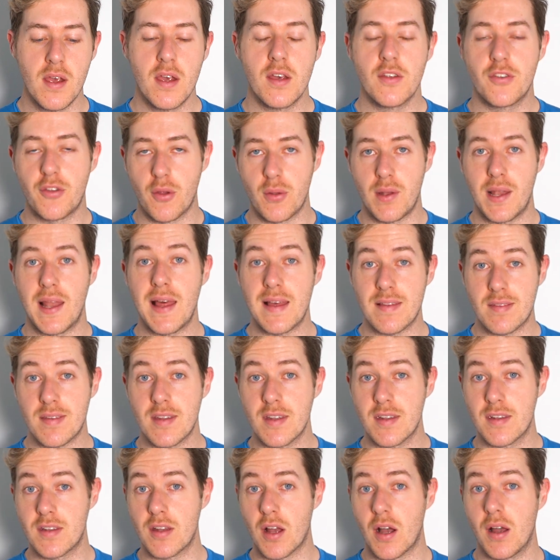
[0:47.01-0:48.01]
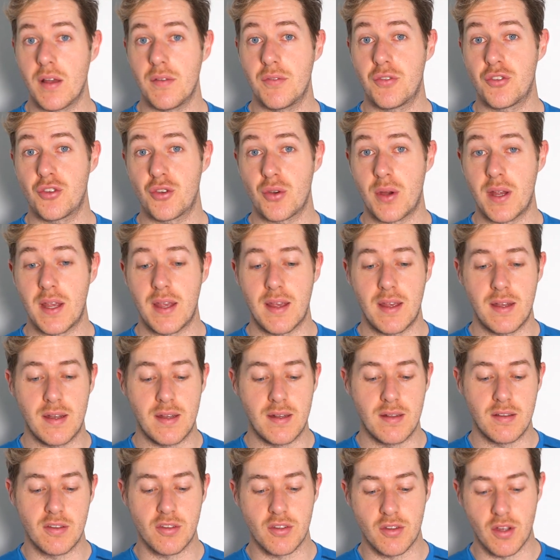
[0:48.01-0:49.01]
So let's dive straight in
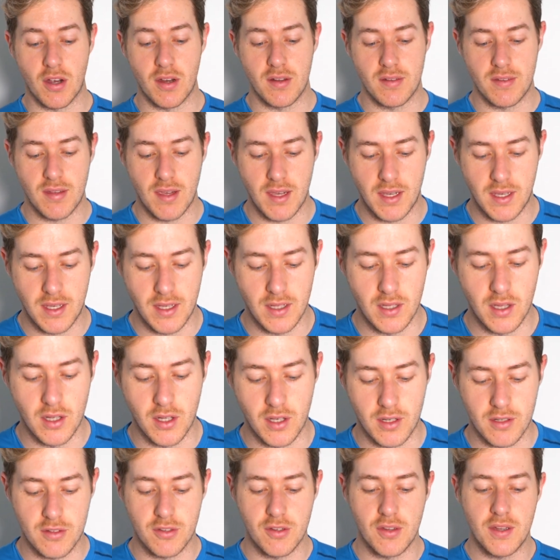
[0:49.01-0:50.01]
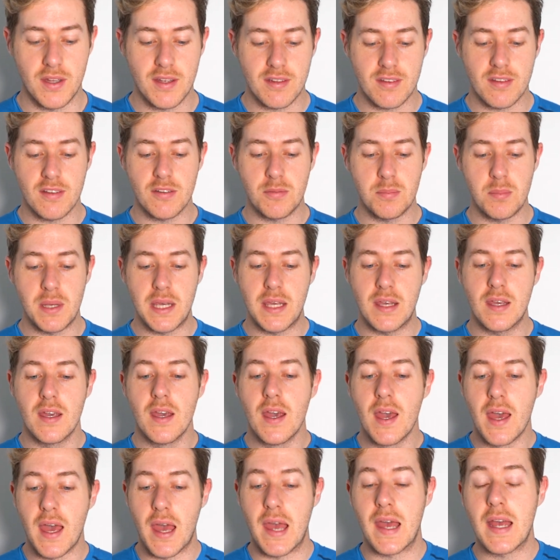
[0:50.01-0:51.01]
and start taking a look. So this is me
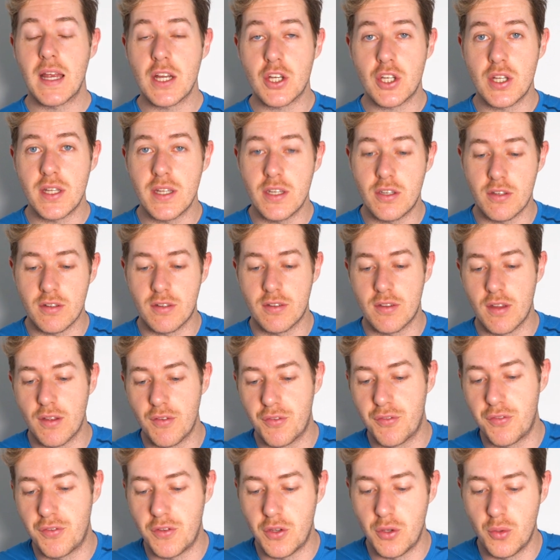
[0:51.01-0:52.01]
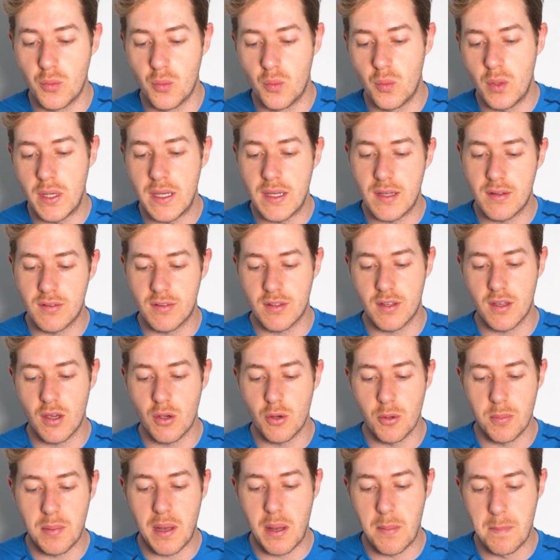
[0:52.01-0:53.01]
actually just a few weeks
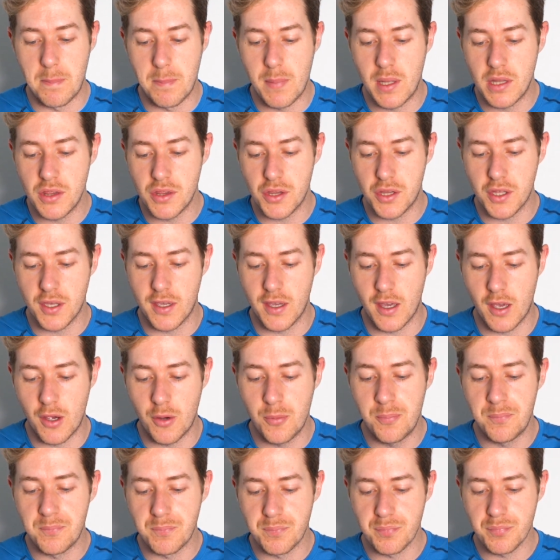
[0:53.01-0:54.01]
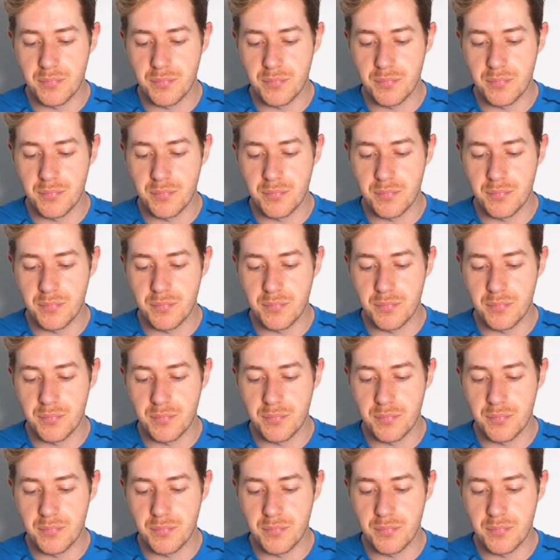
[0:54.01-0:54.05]
ago, about a month ago,